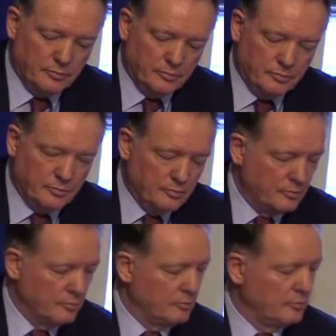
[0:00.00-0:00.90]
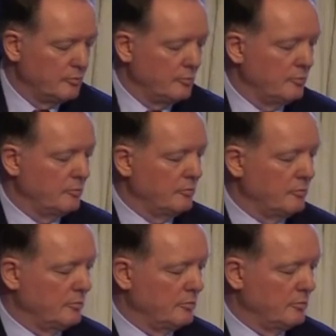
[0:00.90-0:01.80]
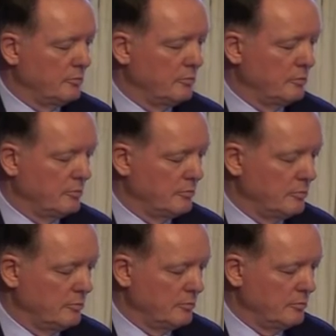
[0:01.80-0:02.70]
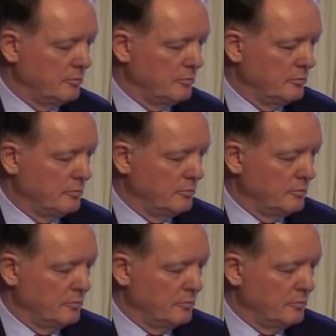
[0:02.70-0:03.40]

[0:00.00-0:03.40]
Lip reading: [no speech]